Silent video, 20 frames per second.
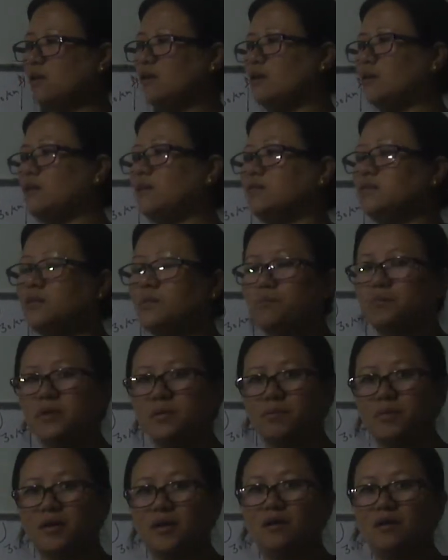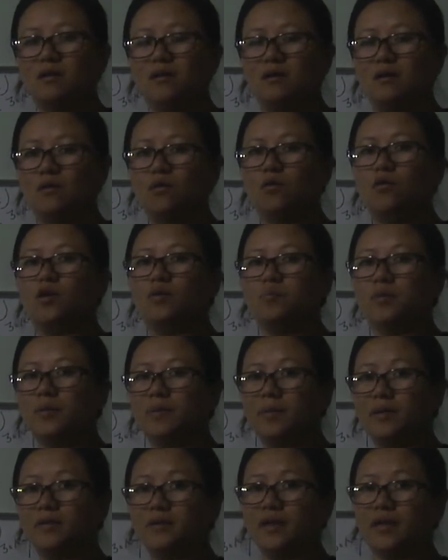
the people, old people,